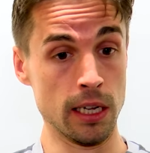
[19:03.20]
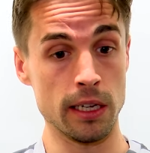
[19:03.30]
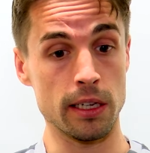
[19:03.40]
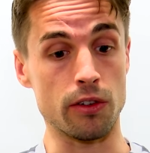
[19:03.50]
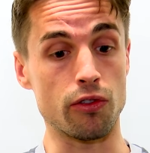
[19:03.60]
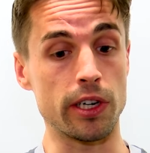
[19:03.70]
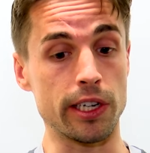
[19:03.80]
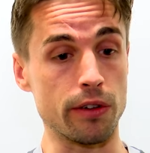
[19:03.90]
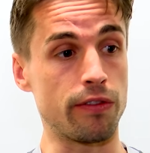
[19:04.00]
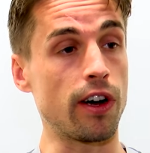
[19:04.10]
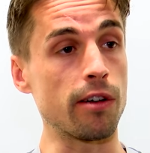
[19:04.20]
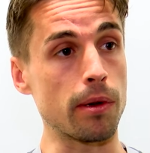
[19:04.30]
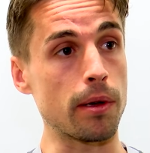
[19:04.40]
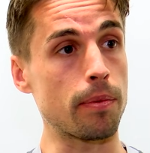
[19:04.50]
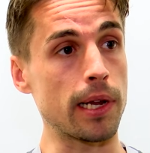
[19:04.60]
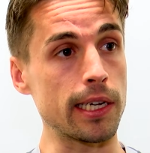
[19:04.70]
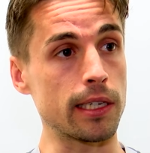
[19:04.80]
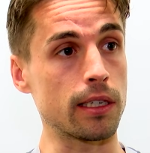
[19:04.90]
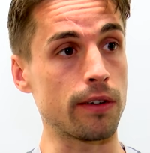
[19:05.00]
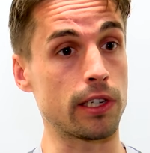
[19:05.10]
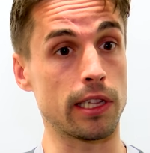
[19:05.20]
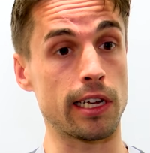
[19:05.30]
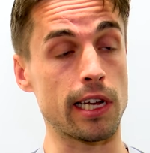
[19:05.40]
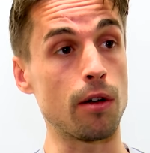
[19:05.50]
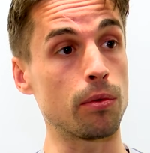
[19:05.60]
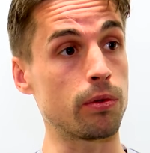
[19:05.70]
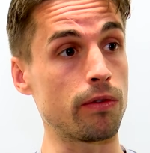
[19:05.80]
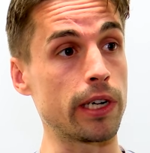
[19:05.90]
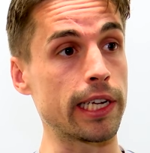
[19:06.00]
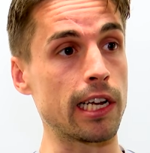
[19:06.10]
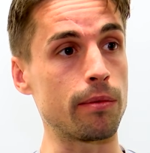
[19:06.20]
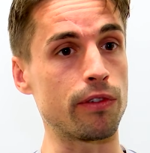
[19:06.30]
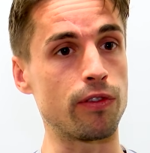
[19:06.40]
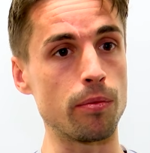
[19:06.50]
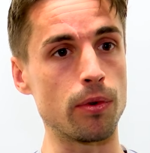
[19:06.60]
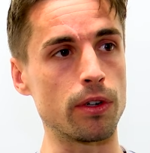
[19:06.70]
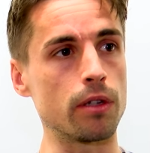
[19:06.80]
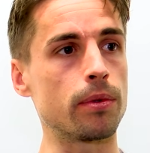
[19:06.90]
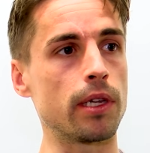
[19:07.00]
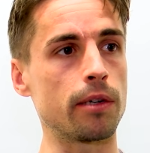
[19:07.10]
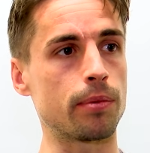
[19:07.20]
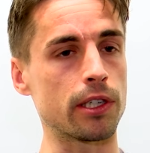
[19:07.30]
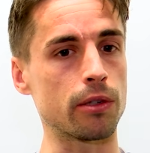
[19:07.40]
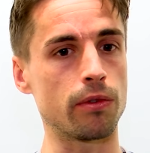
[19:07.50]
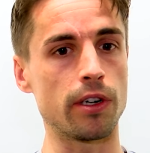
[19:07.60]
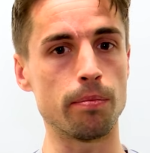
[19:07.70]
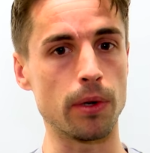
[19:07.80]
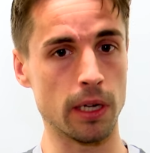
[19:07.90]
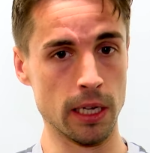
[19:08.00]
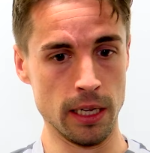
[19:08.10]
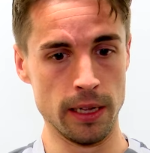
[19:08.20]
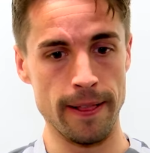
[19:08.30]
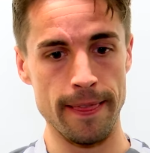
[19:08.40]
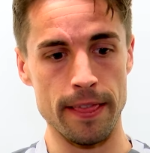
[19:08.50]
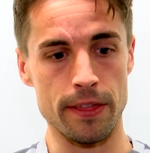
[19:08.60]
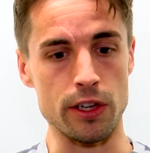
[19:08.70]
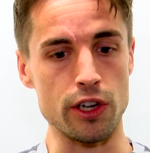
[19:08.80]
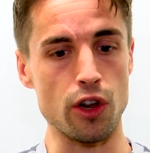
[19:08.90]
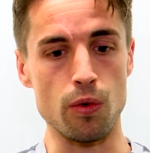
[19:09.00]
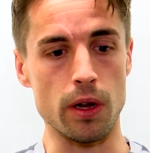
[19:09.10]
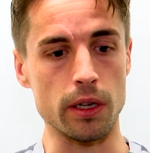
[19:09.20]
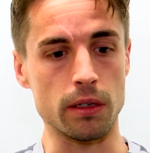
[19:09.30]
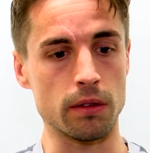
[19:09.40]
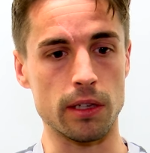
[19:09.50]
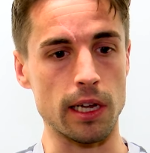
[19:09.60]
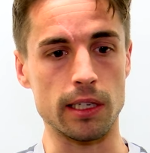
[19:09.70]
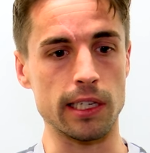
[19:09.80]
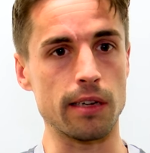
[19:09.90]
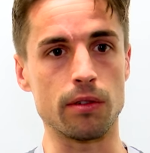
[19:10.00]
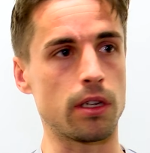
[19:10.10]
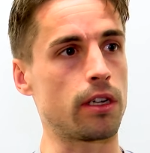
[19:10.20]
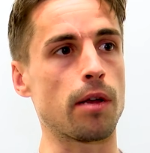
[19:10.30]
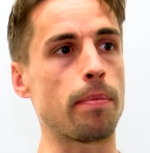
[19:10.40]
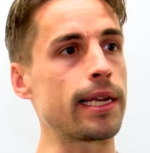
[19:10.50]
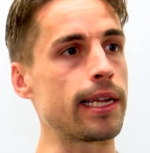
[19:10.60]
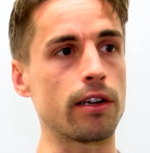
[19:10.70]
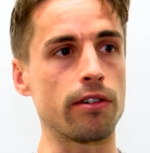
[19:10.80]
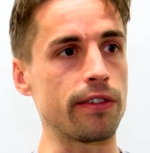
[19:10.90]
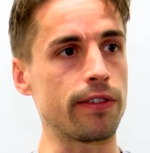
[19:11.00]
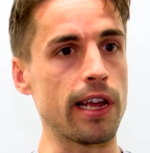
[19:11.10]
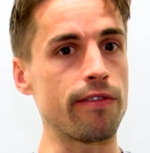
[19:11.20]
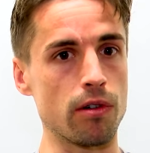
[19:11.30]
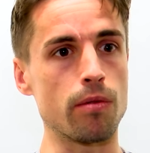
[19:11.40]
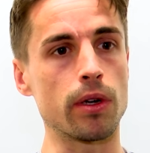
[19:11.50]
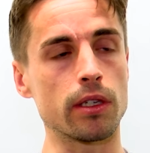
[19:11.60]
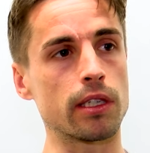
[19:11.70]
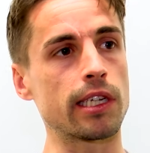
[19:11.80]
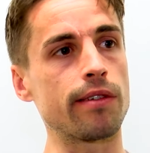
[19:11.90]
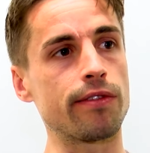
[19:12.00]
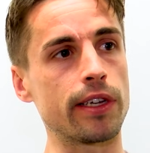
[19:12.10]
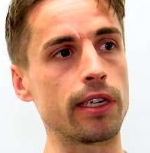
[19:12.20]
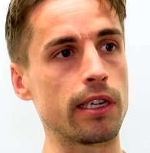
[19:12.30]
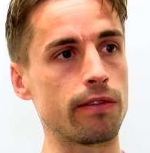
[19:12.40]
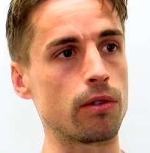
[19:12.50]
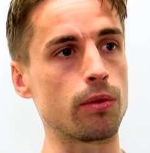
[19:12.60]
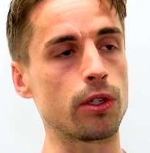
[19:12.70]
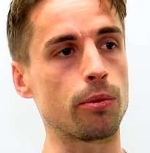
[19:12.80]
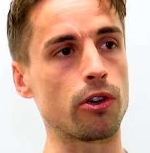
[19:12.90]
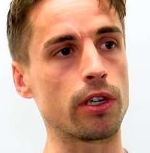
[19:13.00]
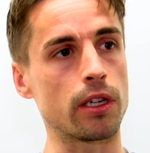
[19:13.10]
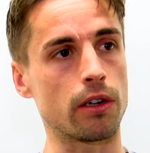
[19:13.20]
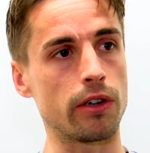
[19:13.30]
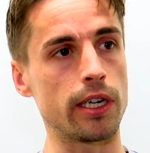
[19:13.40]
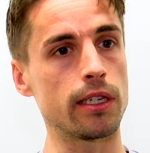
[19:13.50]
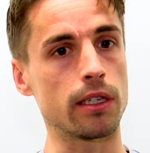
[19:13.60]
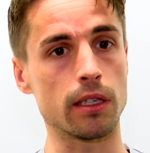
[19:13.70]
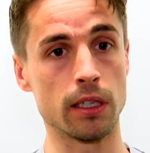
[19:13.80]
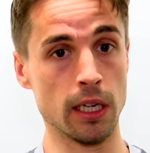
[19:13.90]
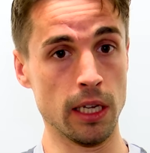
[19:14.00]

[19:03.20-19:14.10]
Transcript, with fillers: there's a really good vibe about place, and obviously that helps with winning games of football and the league position we're in. But there's no one that I'd say was like a bad egg or anything. Everyone wants the same thing, and everyone wants to progress their careers. And